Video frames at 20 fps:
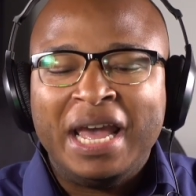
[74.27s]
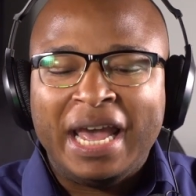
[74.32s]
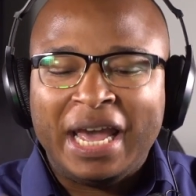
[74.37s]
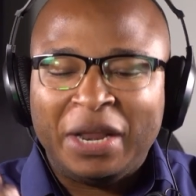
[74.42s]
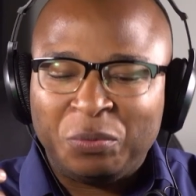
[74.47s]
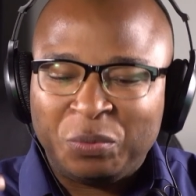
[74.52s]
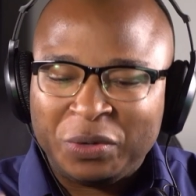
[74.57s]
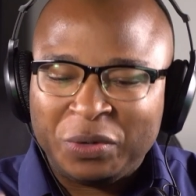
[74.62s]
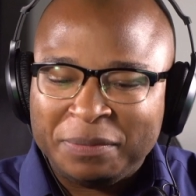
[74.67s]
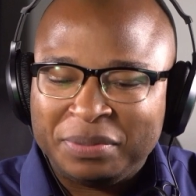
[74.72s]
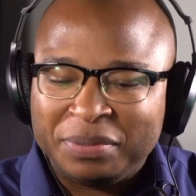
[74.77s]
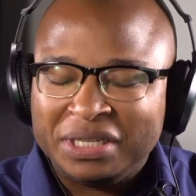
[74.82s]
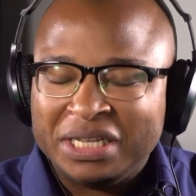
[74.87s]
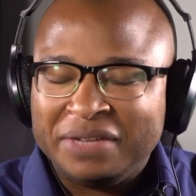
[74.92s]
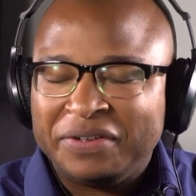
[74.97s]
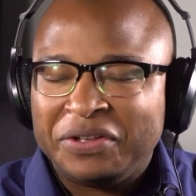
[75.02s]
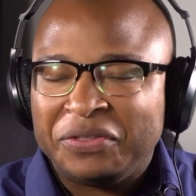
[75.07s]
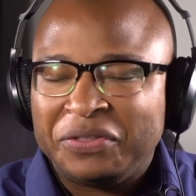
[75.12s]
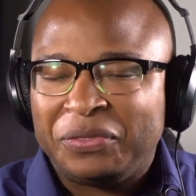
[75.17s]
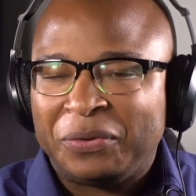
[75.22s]
And we
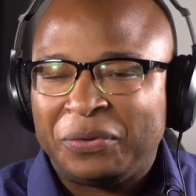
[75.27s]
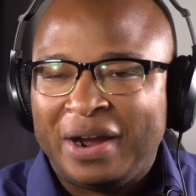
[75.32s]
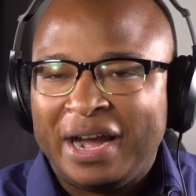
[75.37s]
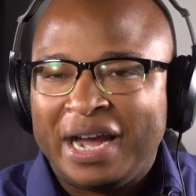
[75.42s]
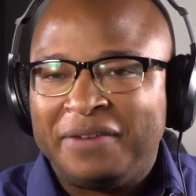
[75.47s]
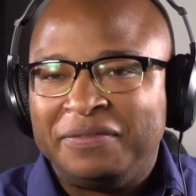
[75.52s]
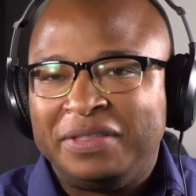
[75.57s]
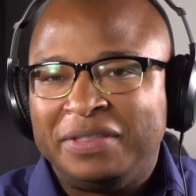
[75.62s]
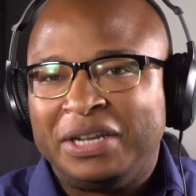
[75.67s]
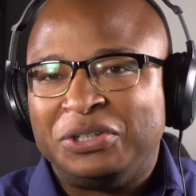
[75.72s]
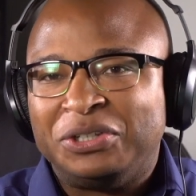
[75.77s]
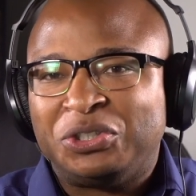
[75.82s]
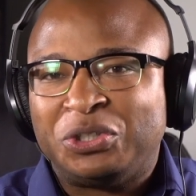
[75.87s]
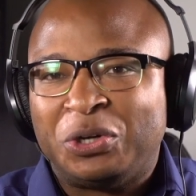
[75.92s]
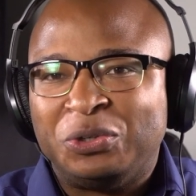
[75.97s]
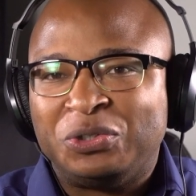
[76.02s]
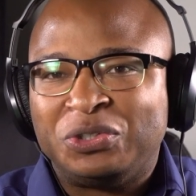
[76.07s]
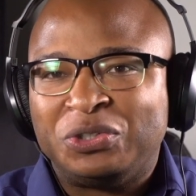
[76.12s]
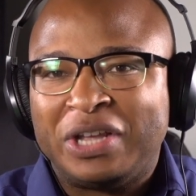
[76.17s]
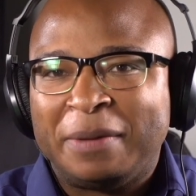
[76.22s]
believe at Thryve that a
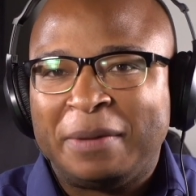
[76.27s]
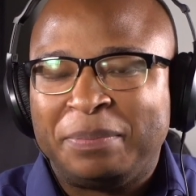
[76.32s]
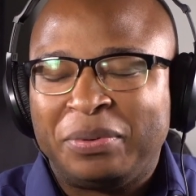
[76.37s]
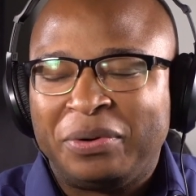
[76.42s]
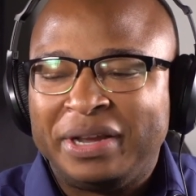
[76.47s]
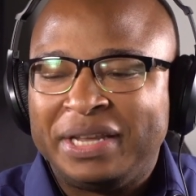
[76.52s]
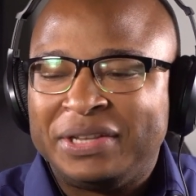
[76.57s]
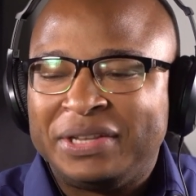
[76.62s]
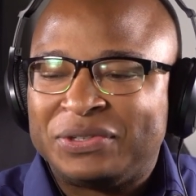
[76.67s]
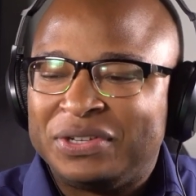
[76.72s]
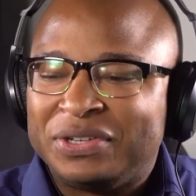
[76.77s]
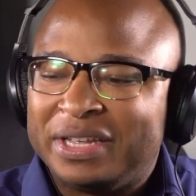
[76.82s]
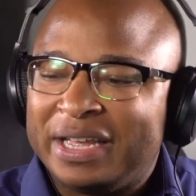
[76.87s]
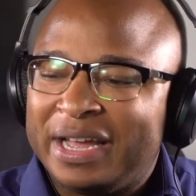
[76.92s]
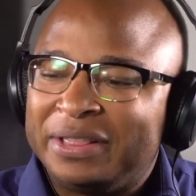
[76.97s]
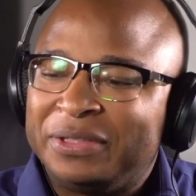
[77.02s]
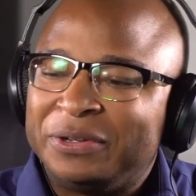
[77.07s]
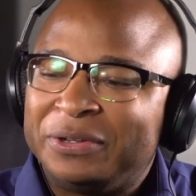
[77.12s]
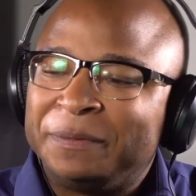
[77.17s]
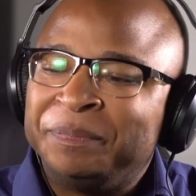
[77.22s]
church that prays
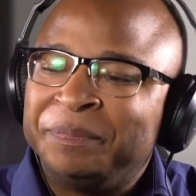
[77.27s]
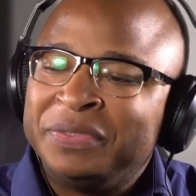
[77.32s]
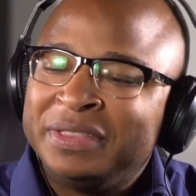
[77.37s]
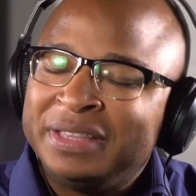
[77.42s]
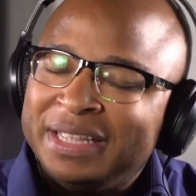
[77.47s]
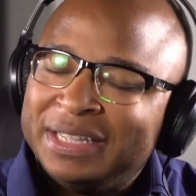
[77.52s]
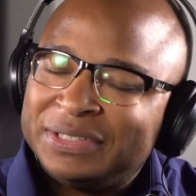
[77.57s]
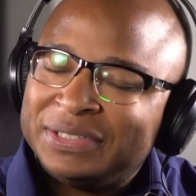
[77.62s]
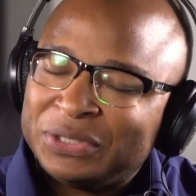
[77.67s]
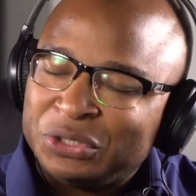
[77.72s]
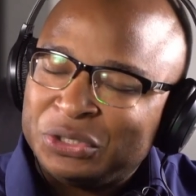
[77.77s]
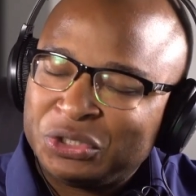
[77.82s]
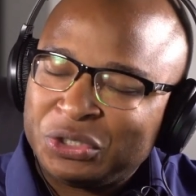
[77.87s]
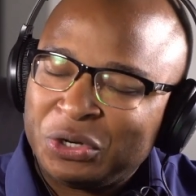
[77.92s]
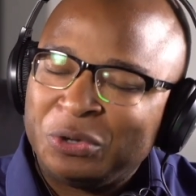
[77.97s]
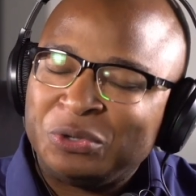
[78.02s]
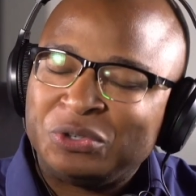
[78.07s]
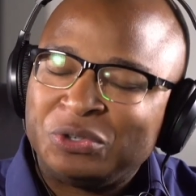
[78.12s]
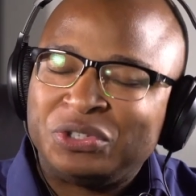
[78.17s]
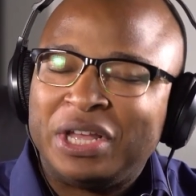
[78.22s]
together is a
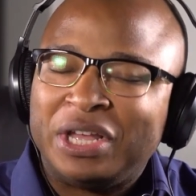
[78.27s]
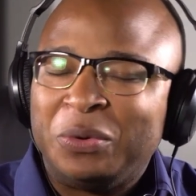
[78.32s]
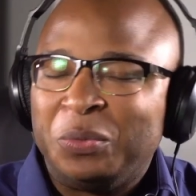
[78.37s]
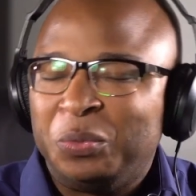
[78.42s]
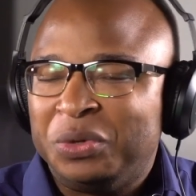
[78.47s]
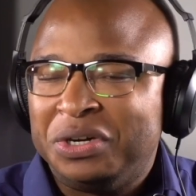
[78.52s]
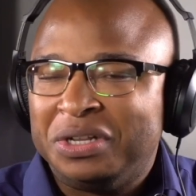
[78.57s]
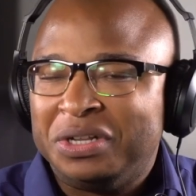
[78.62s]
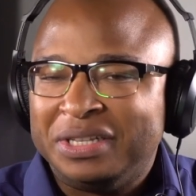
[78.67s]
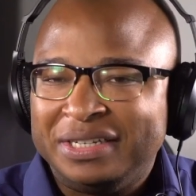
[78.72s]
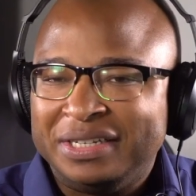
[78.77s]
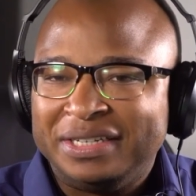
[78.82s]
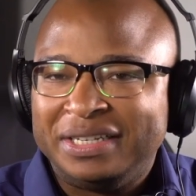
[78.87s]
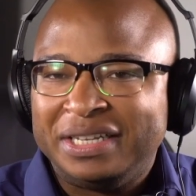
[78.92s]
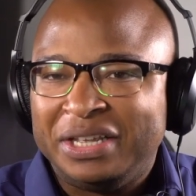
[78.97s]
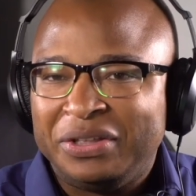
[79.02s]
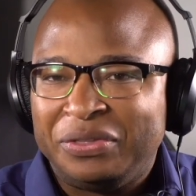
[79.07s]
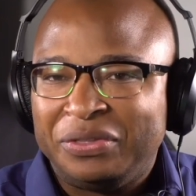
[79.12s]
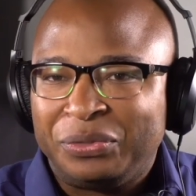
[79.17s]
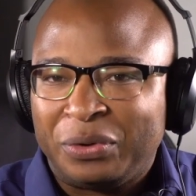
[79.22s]
church that will
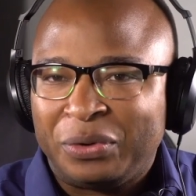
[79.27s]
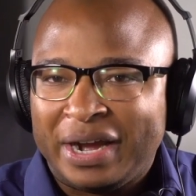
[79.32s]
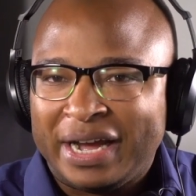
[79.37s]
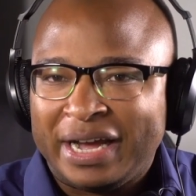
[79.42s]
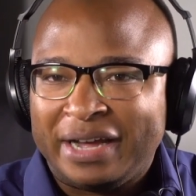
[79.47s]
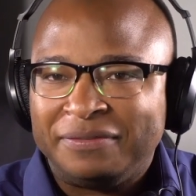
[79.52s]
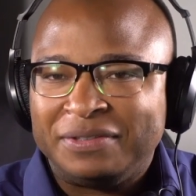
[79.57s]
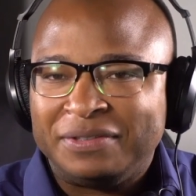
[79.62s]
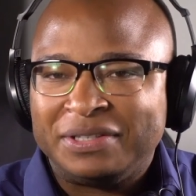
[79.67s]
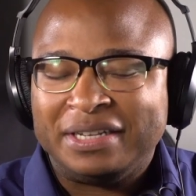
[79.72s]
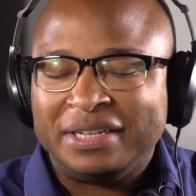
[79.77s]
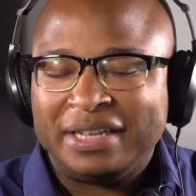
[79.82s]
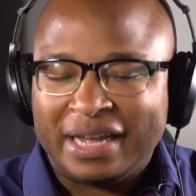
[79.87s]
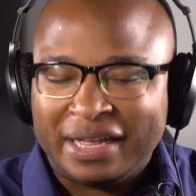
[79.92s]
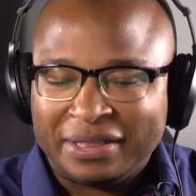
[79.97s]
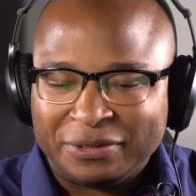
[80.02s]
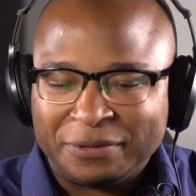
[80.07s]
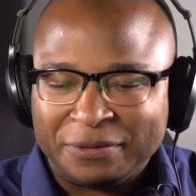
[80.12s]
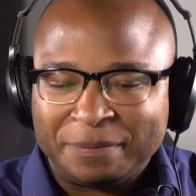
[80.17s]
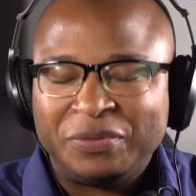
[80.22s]
indeed thrive
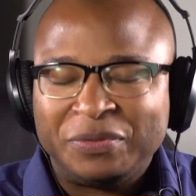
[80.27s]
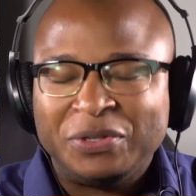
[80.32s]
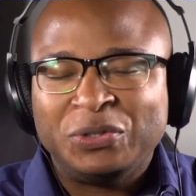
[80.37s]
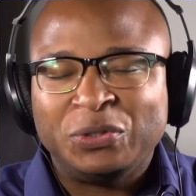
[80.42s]
together.